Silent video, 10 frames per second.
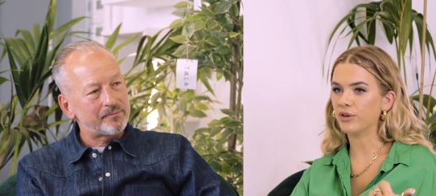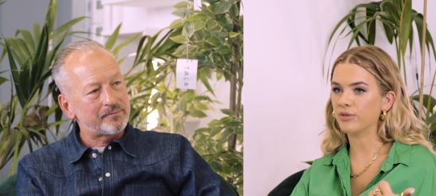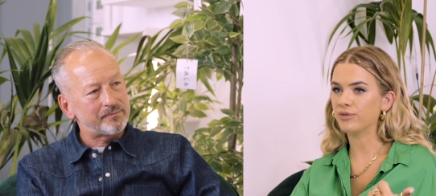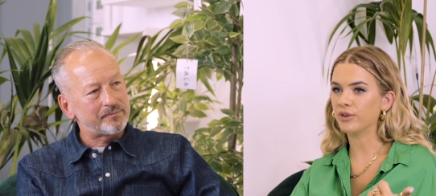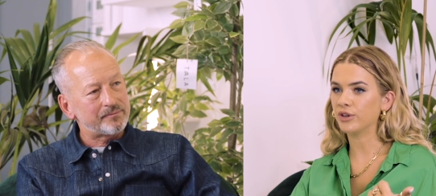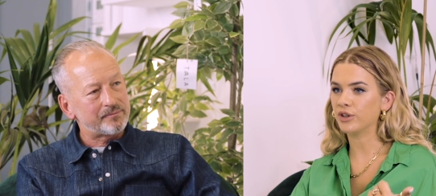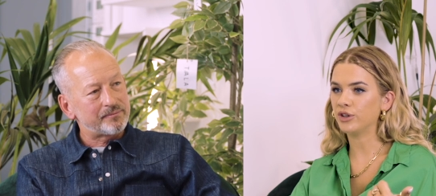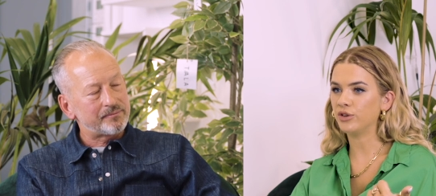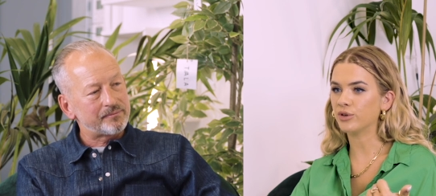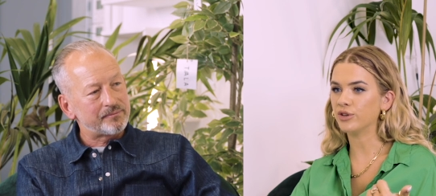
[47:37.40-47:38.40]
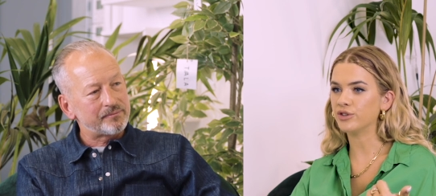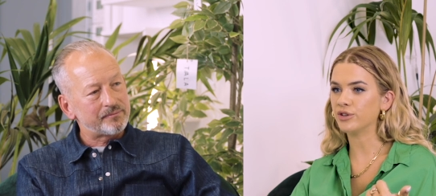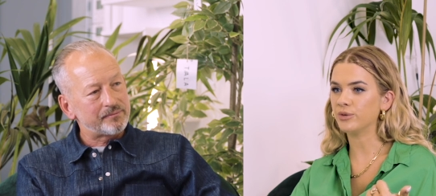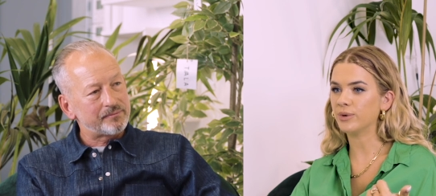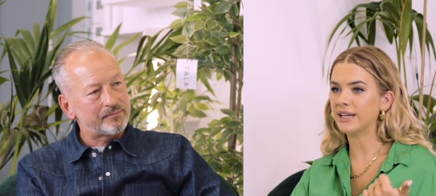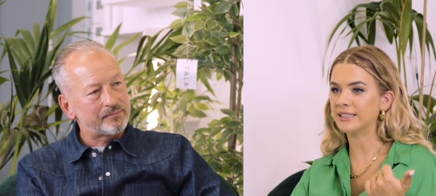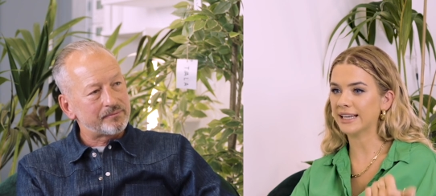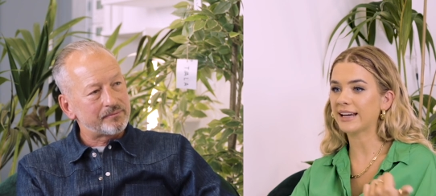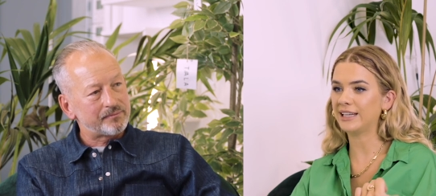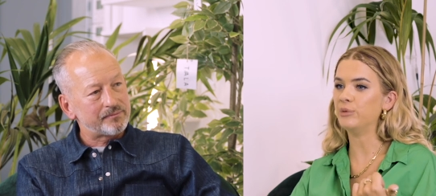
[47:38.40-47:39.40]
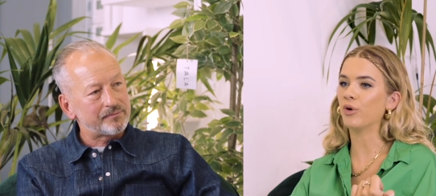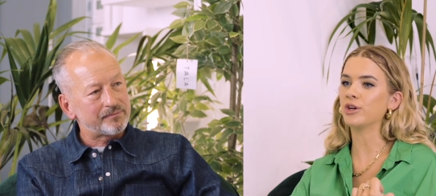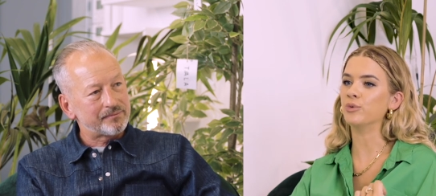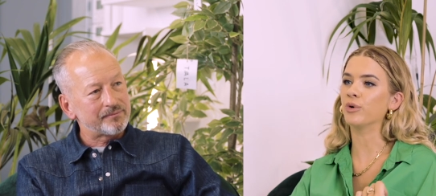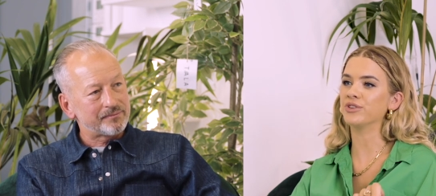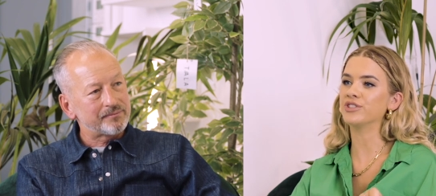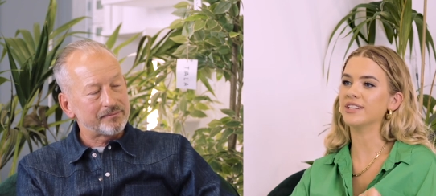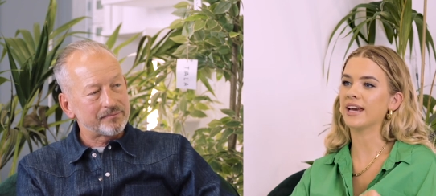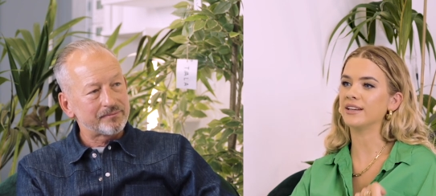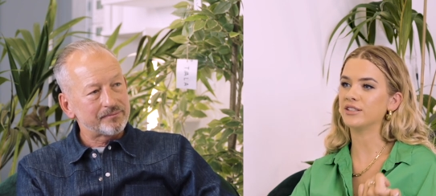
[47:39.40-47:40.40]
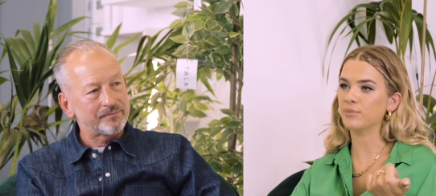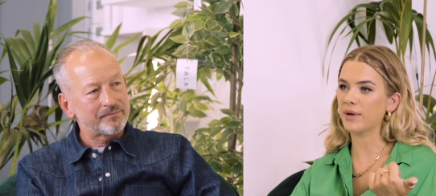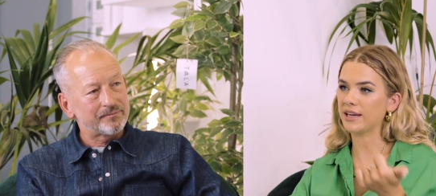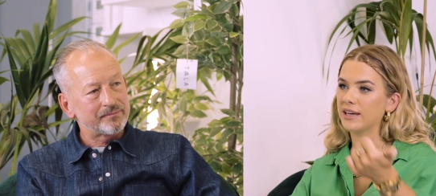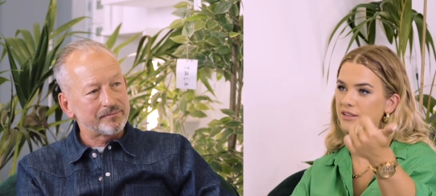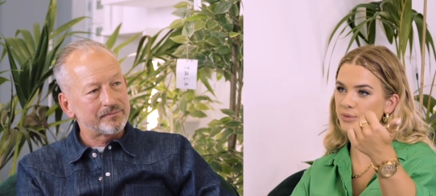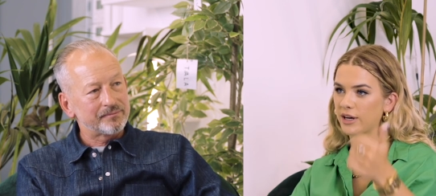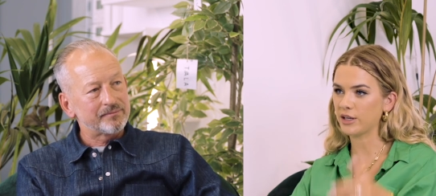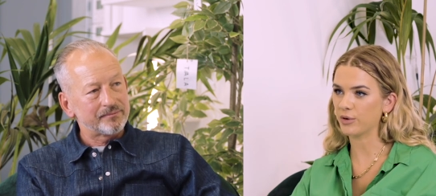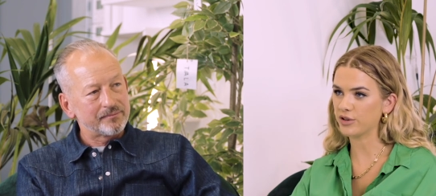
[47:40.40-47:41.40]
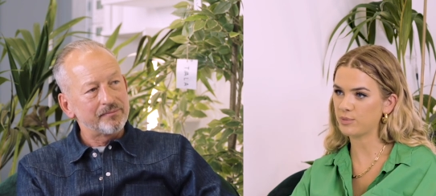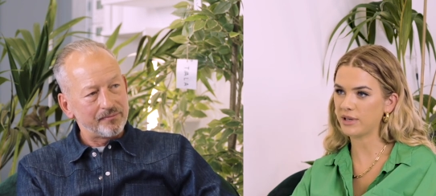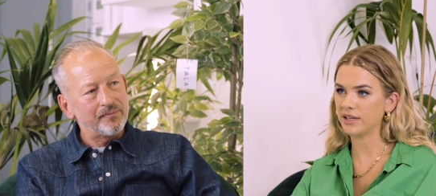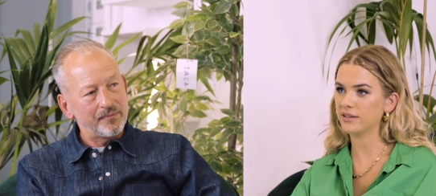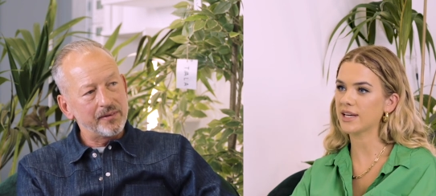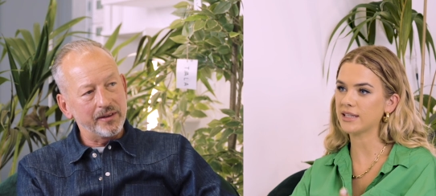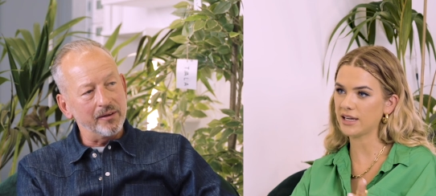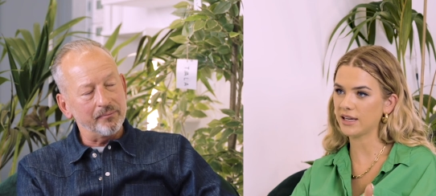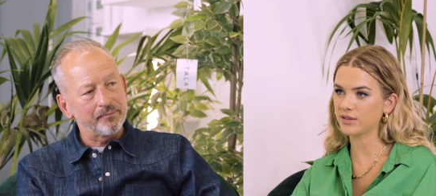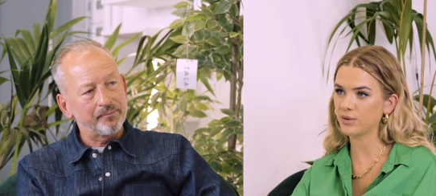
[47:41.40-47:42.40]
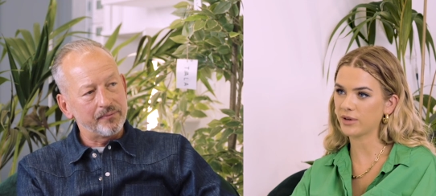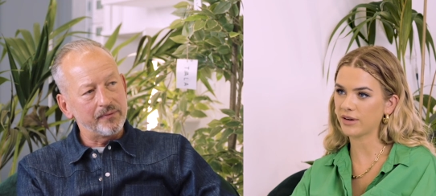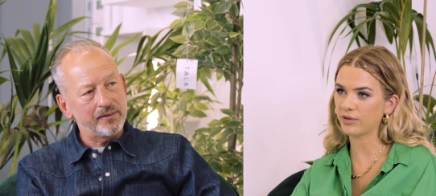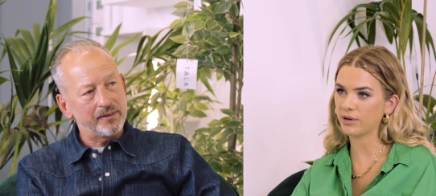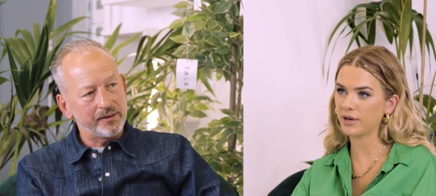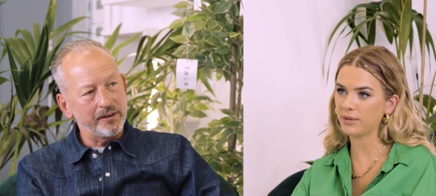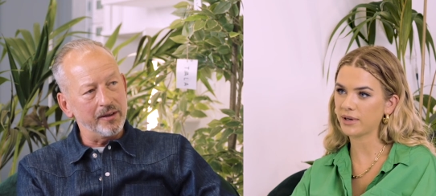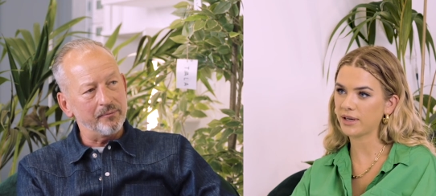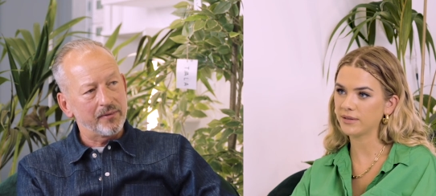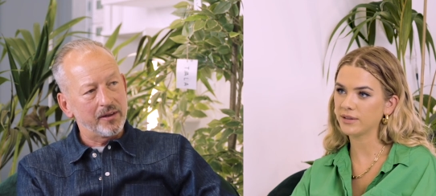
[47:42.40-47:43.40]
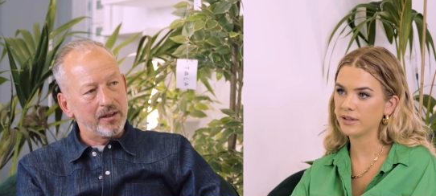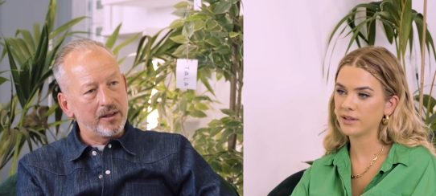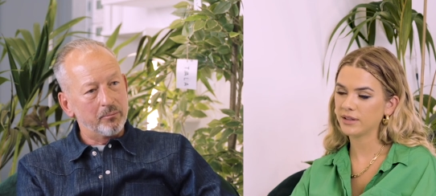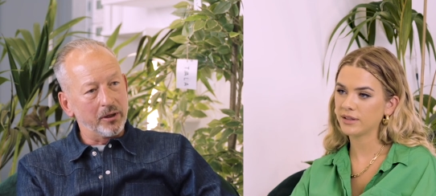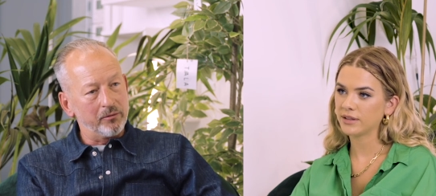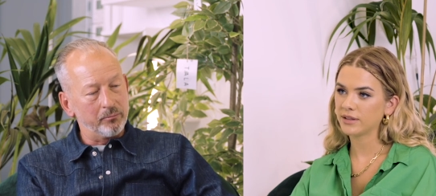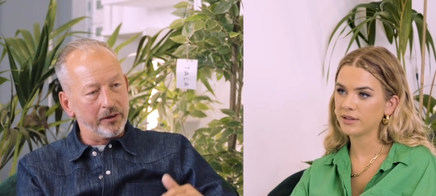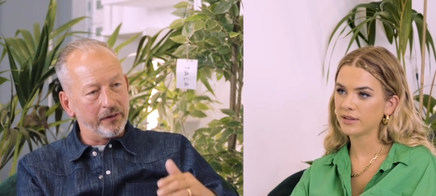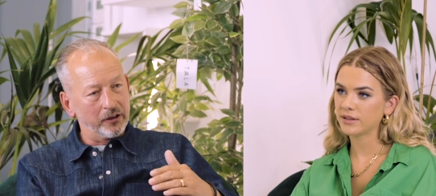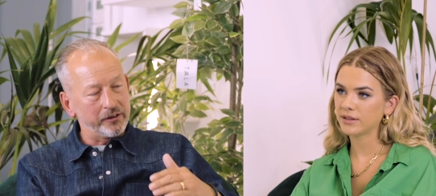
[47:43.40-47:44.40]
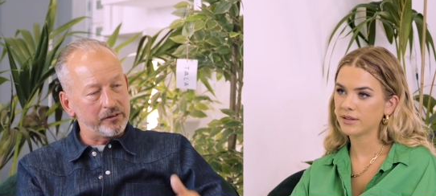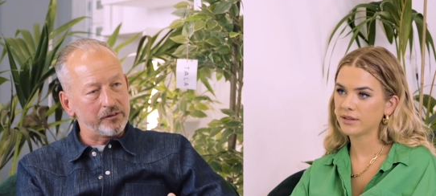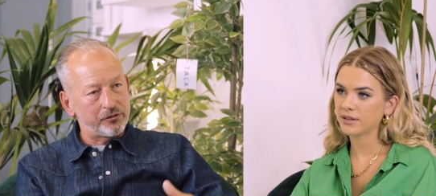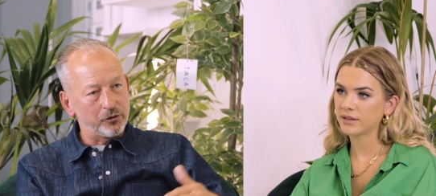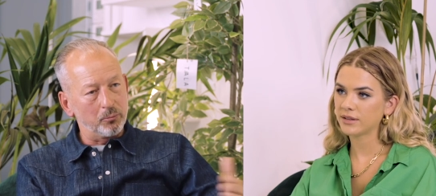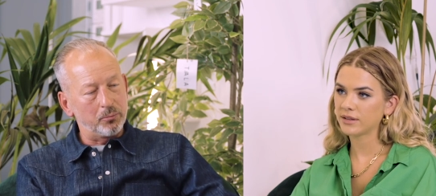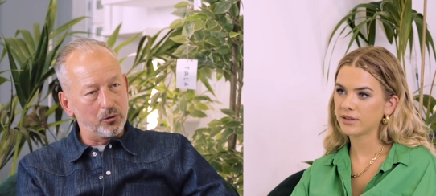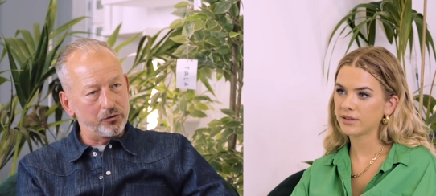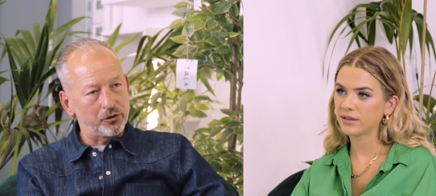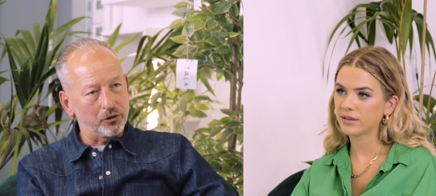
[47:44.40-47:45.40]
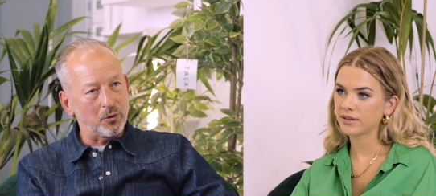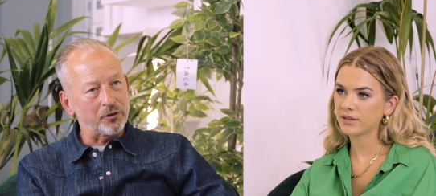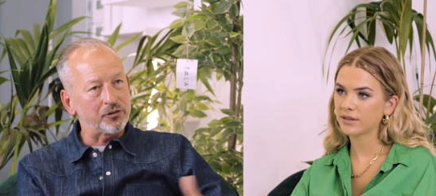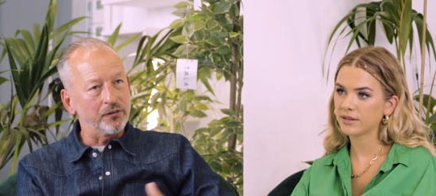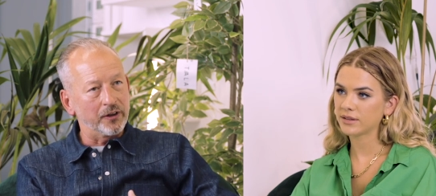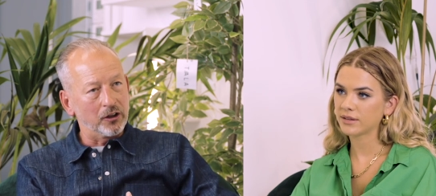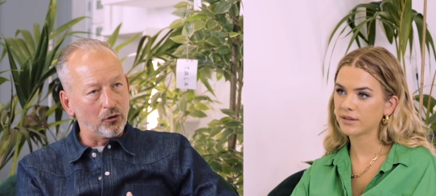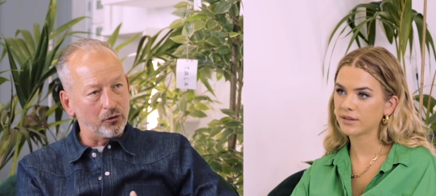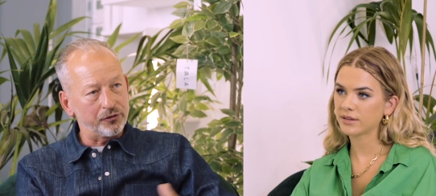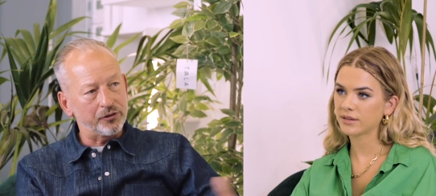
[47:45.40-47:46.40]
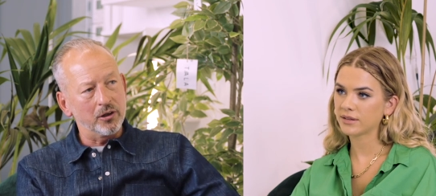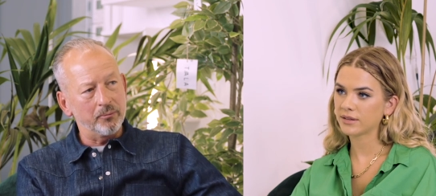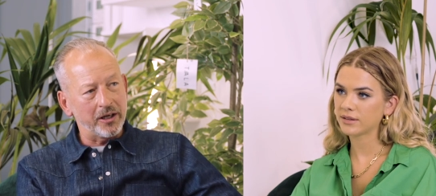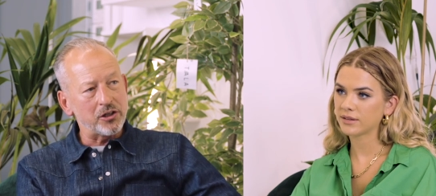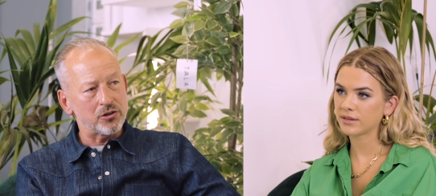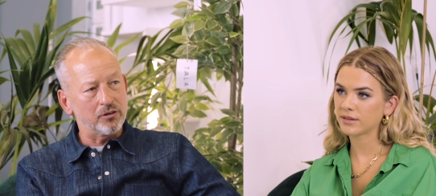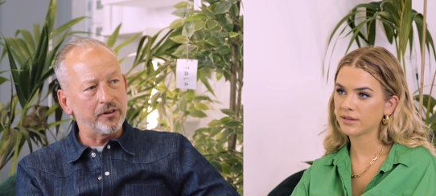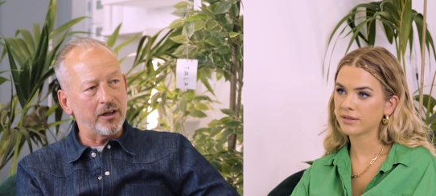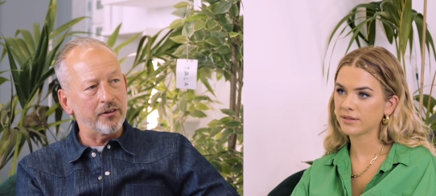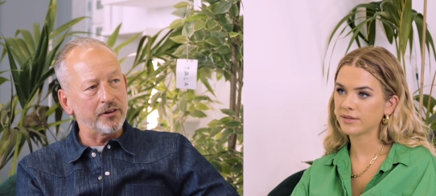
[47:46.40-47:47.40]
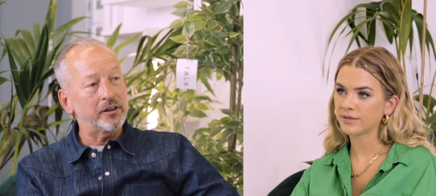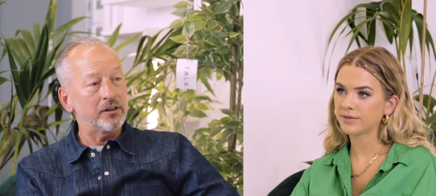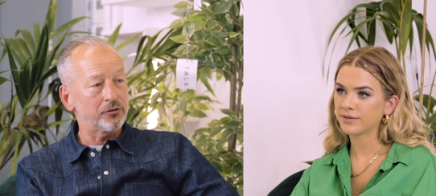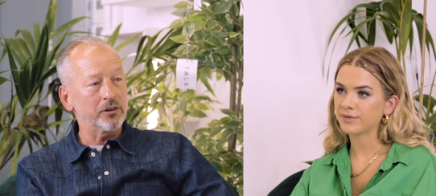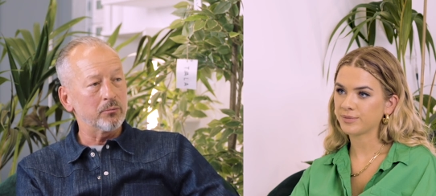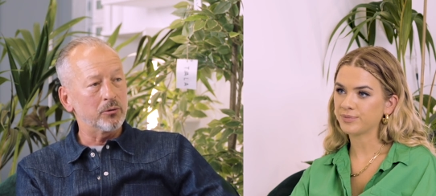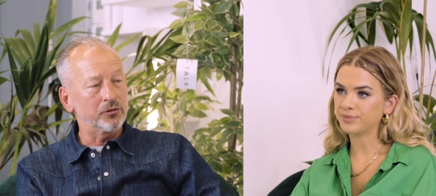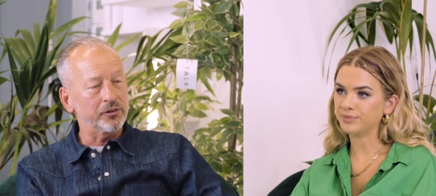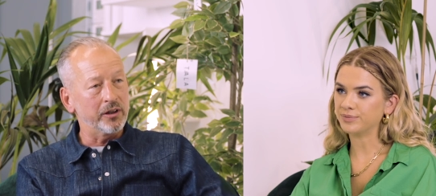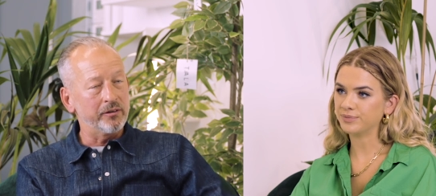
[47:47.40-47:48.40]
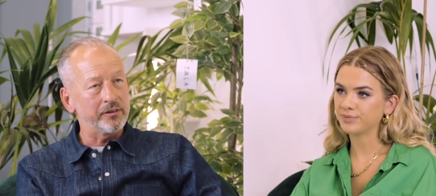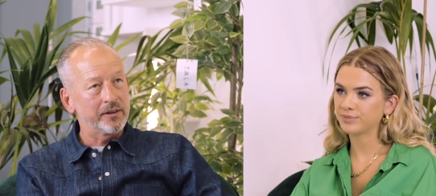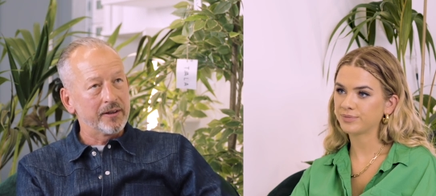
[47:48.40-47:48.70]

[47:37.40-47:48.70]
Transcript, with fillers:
Speaker 1: of you can do exactly what you want today to make it to where you want to be in ten yeah. years or whatever it might yeah.
Speaker 2: be. But it, but the, to your point, to your question, the long term nature of it, I think, is really important. Mm. And